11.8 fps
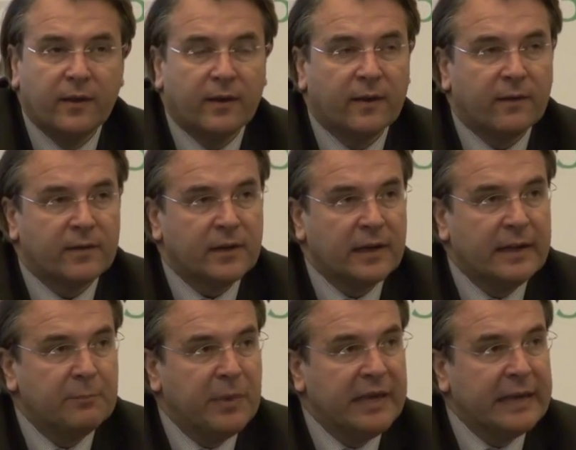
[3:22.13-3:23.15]
Uh,
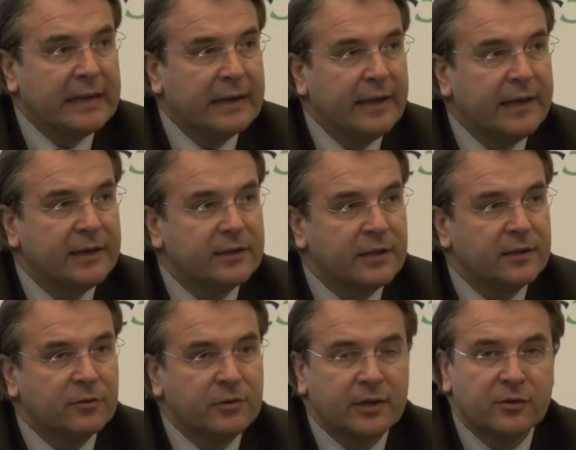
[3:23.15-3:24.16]
being linked
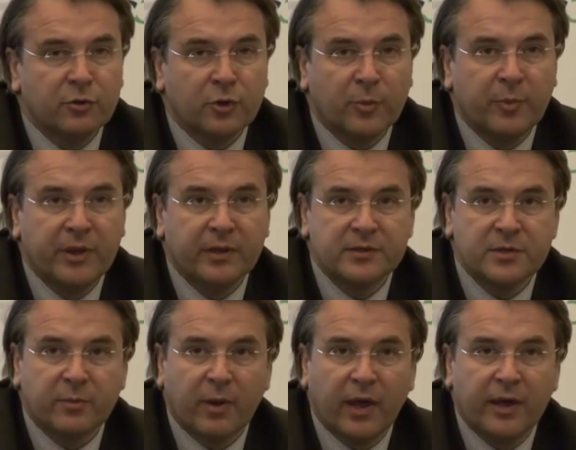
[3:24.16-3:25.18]
into that European
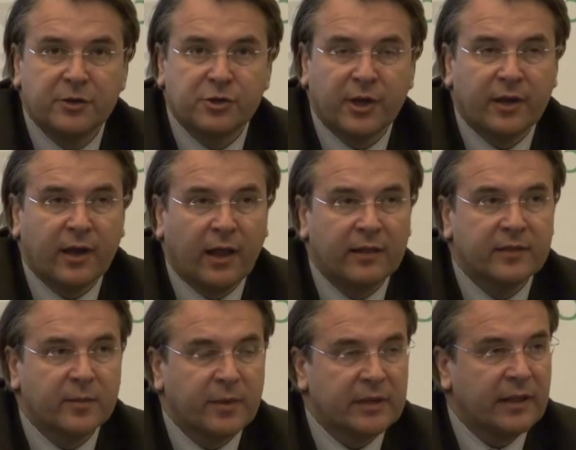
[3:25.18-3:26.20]
supply chain,
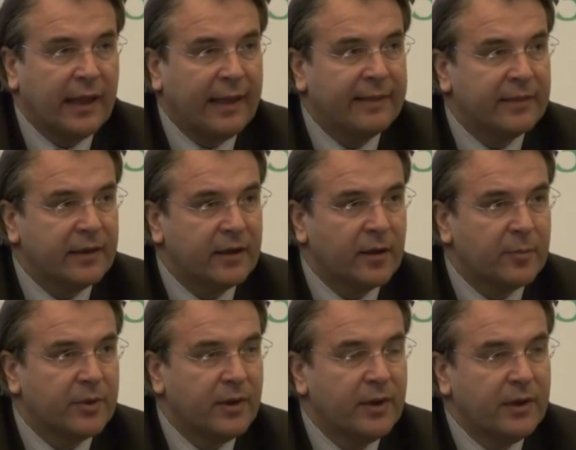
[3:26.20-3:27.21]
ultimately ending
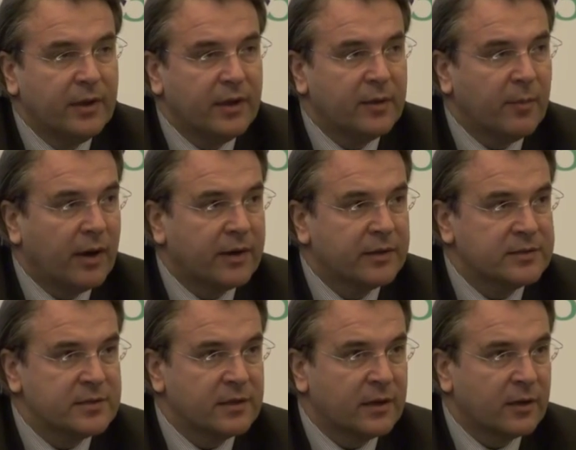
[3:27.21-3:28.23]
up in
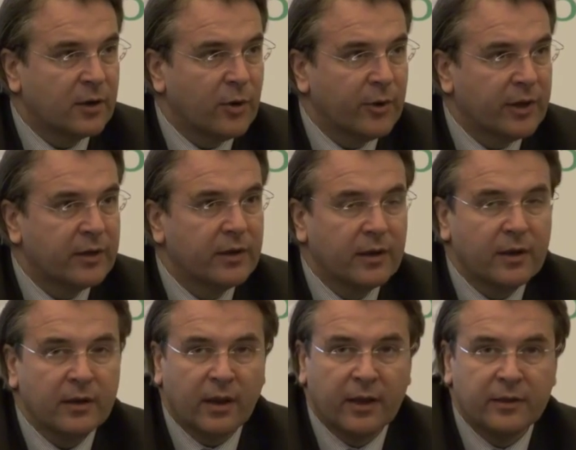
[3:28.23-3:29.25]
markets that are growing,
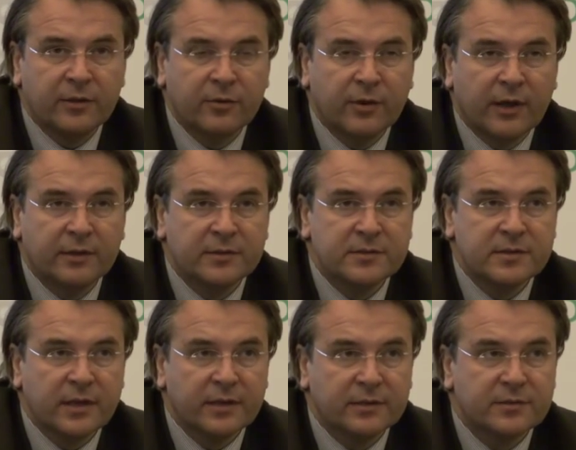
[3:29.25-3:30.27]
uh, like the United
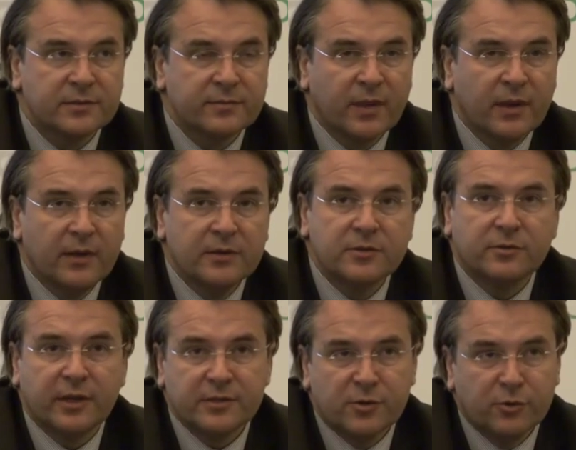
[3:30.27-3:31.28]
States. So
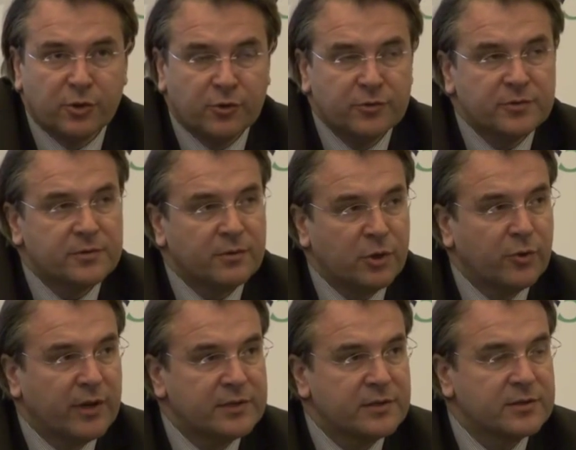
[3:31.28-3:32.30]
that's good news.
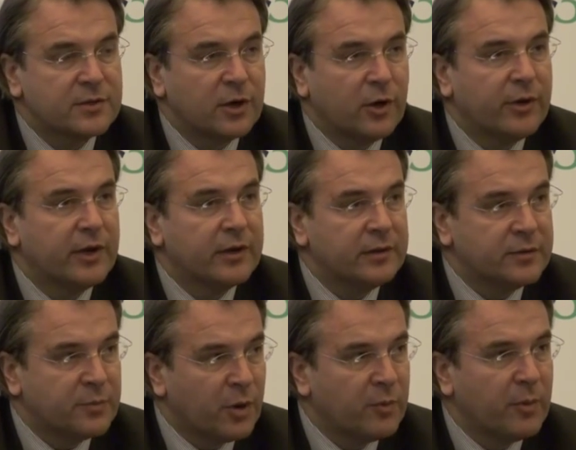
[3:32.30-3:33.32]
US is growing, and
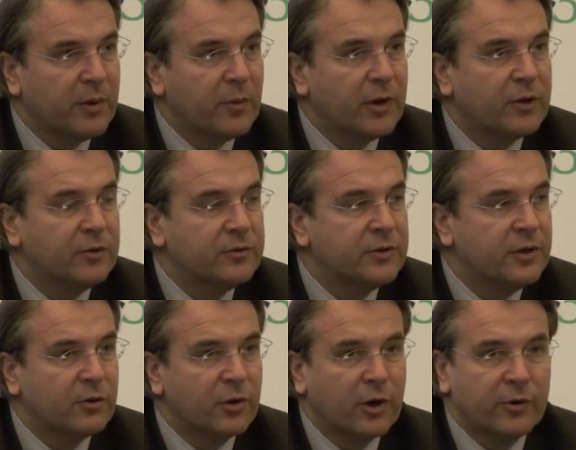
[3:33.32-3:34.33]
it probably will
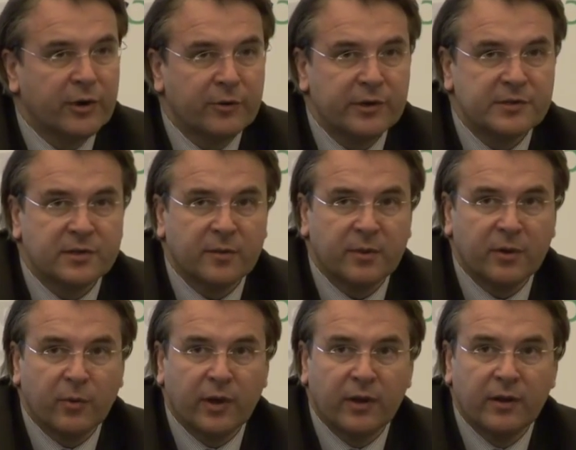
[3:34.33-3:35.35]
continue growing reasonably
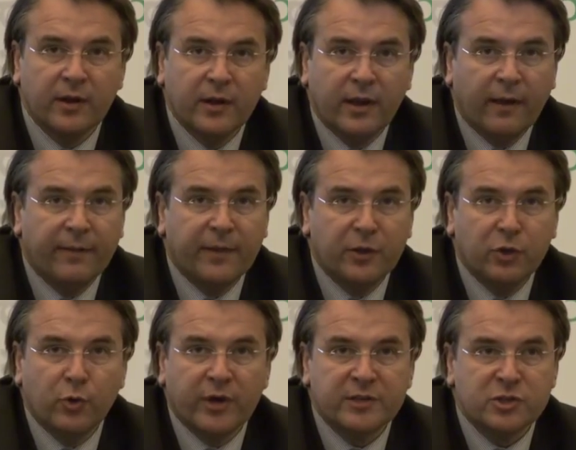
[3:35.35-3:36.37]
well, and the
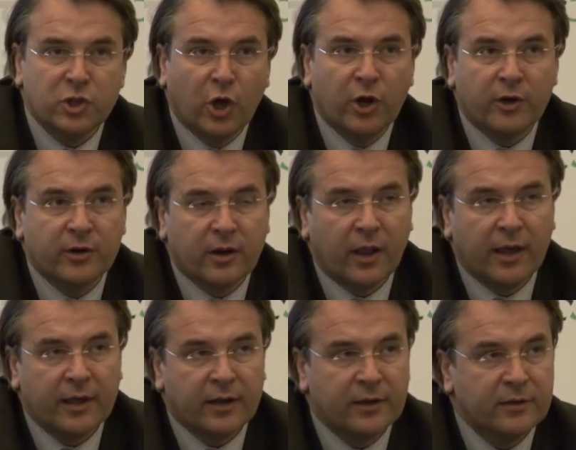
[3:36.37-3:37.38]
US dollar
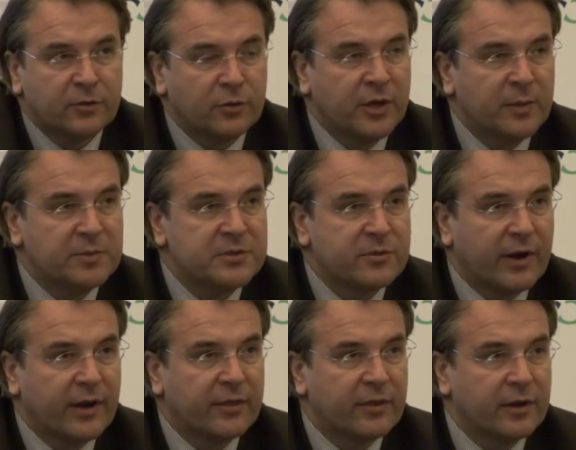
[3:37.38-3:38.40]
likely to keep
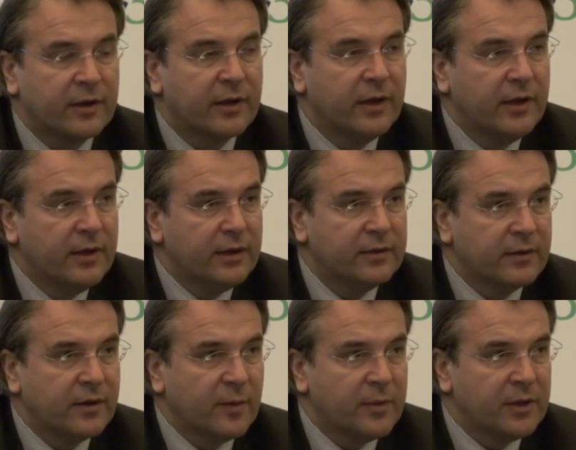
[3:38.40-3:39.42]
strengthening in the
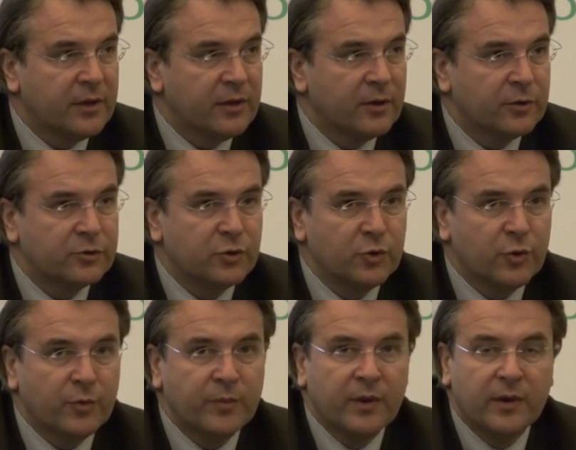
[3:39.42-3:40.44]
coming year or
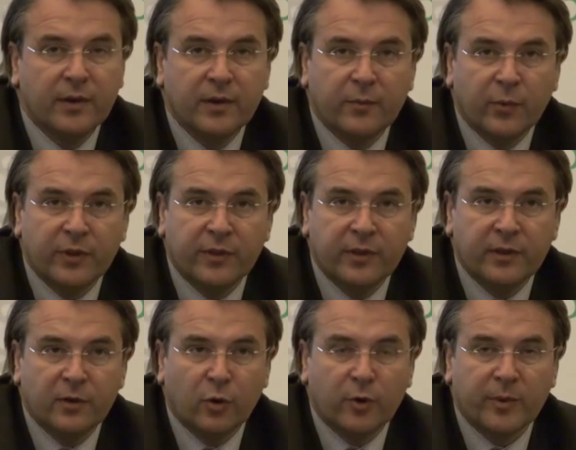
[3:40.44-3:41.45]
two with
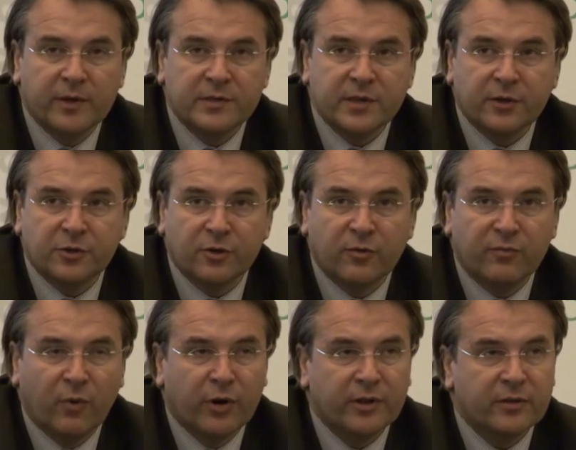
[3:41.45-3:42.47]
the normalization of
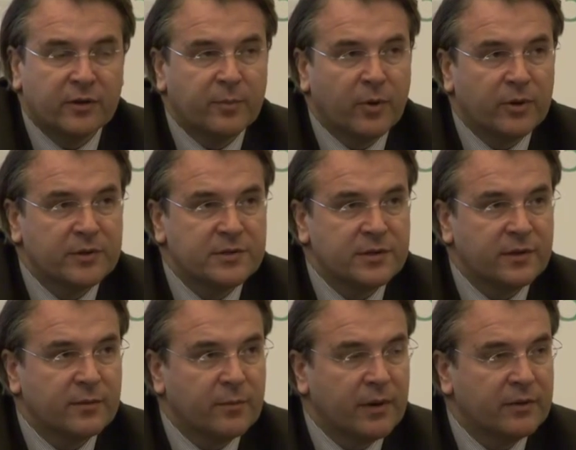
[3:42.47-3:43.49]
monetary
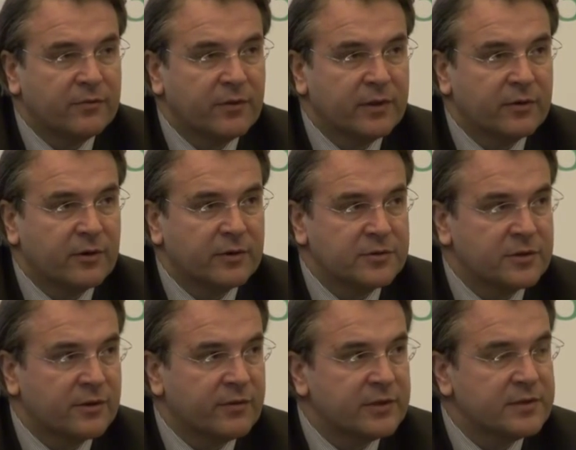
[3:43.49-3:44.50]
policy by the Federal
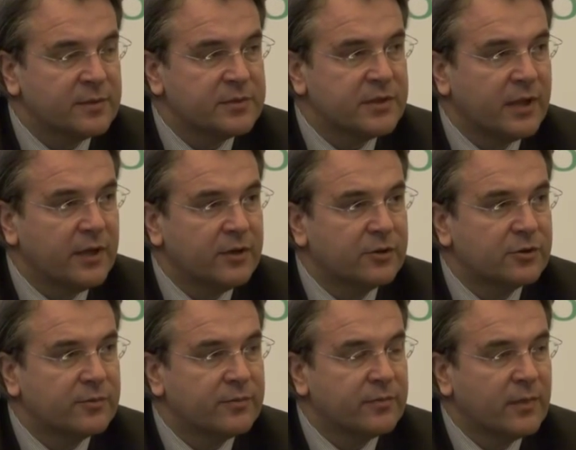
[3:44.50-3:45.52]
Reserve at some stage.